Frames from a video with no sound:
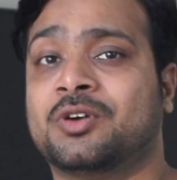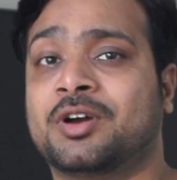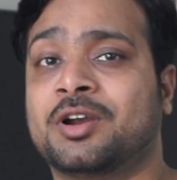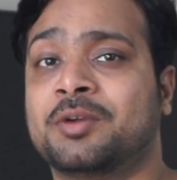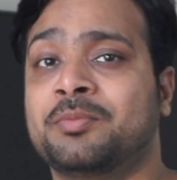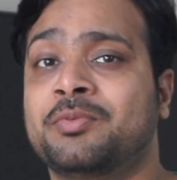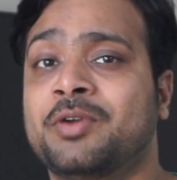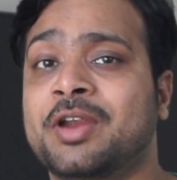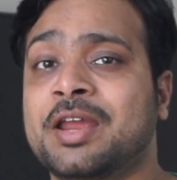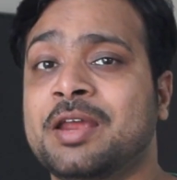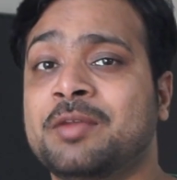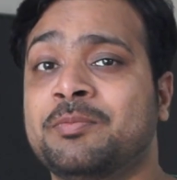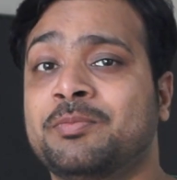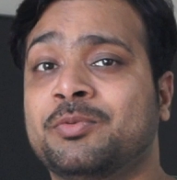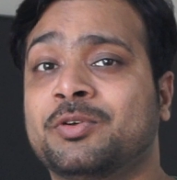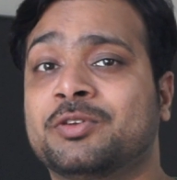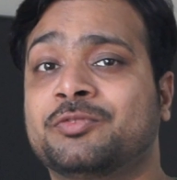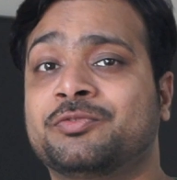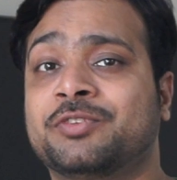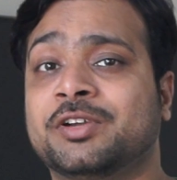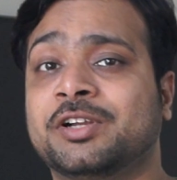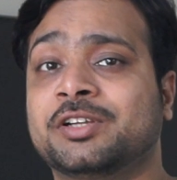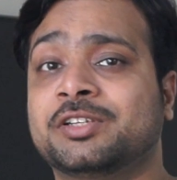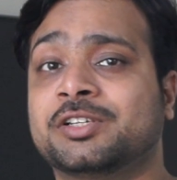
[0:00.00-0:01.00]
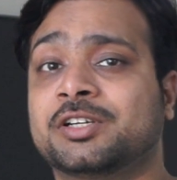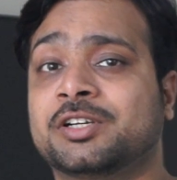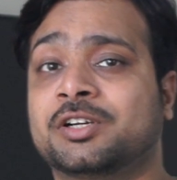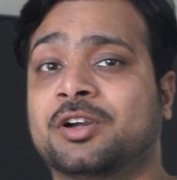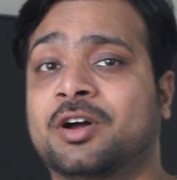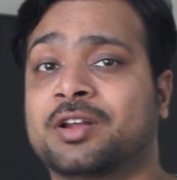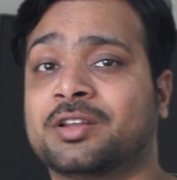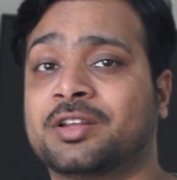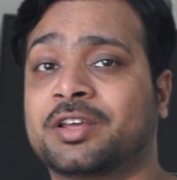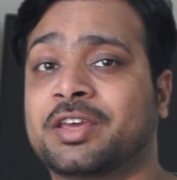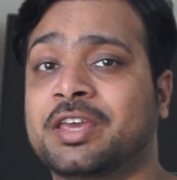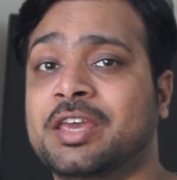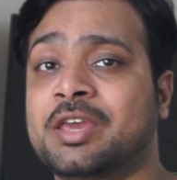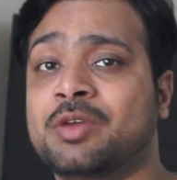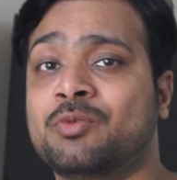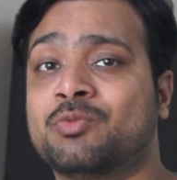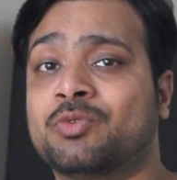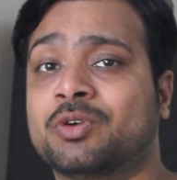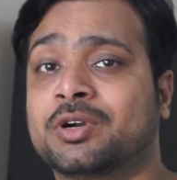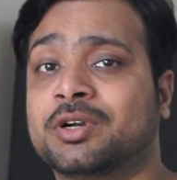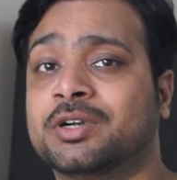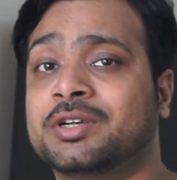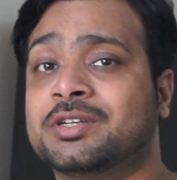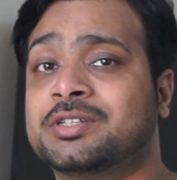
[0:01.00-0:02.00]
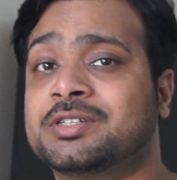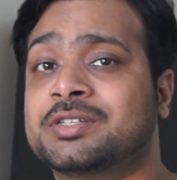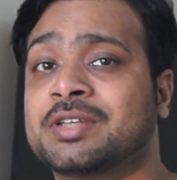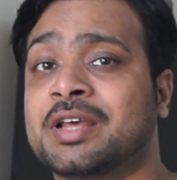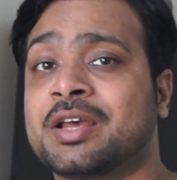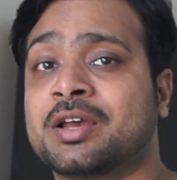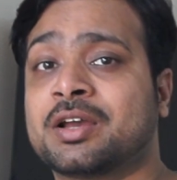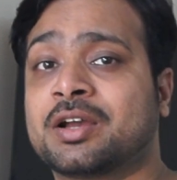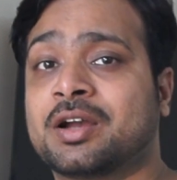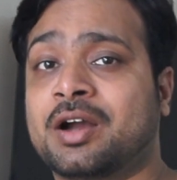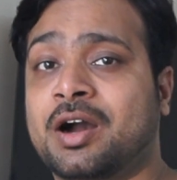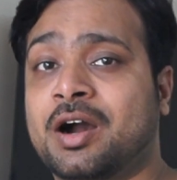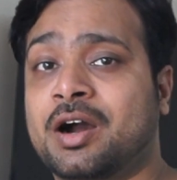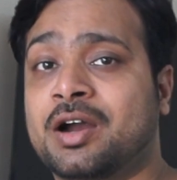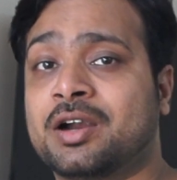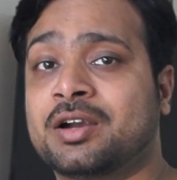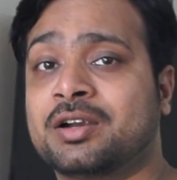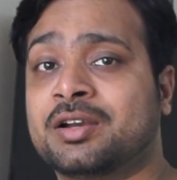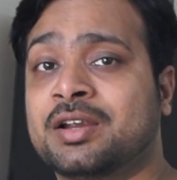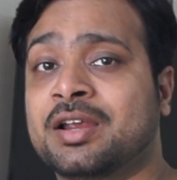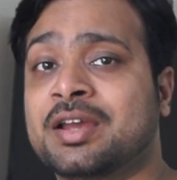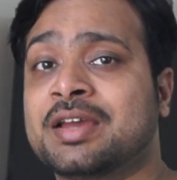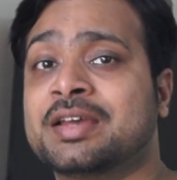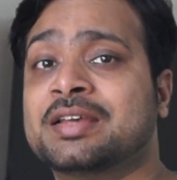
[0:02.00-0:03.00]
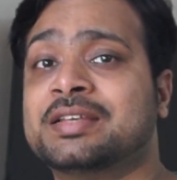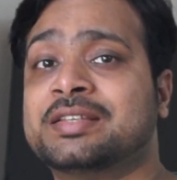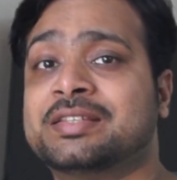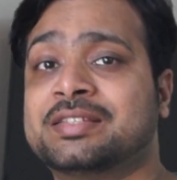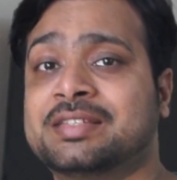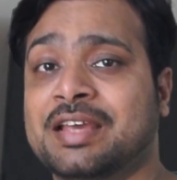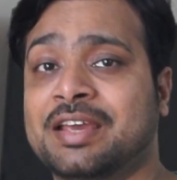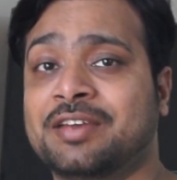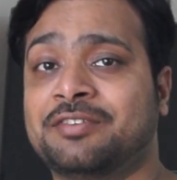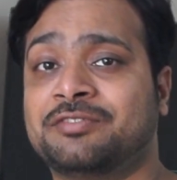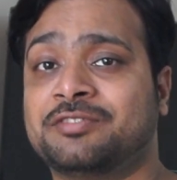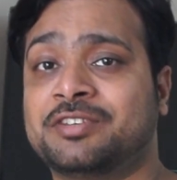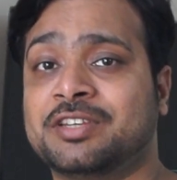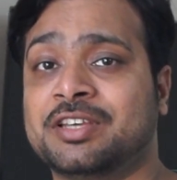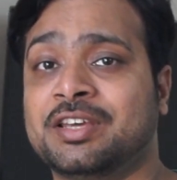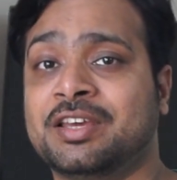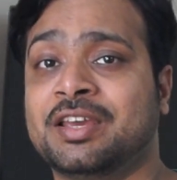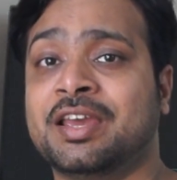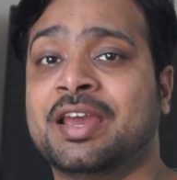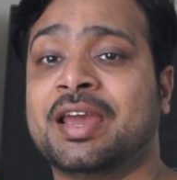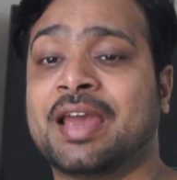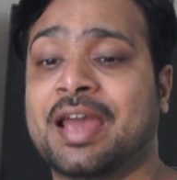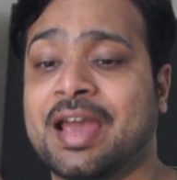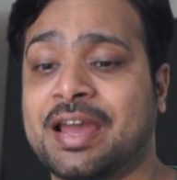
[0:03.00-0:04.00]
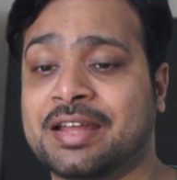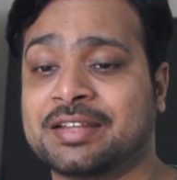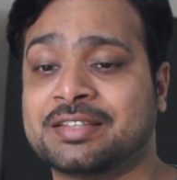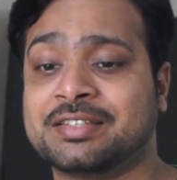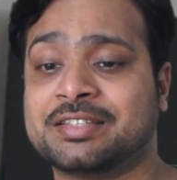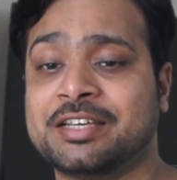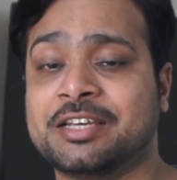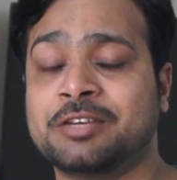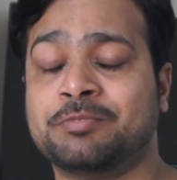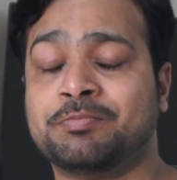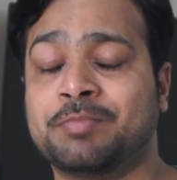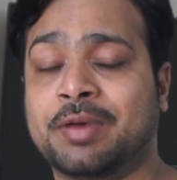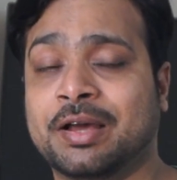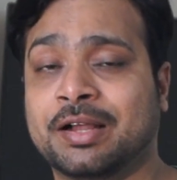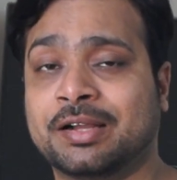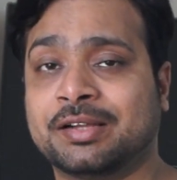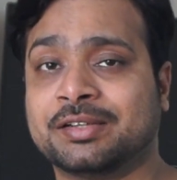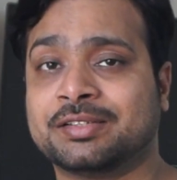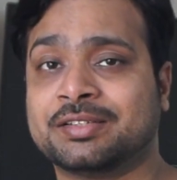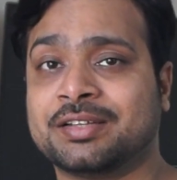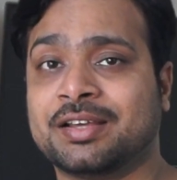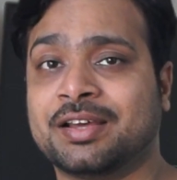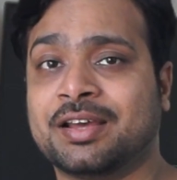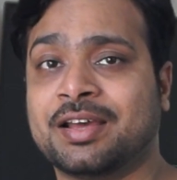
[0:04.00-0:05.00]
her brain put filter on the keywords car, safety, and seatbelt,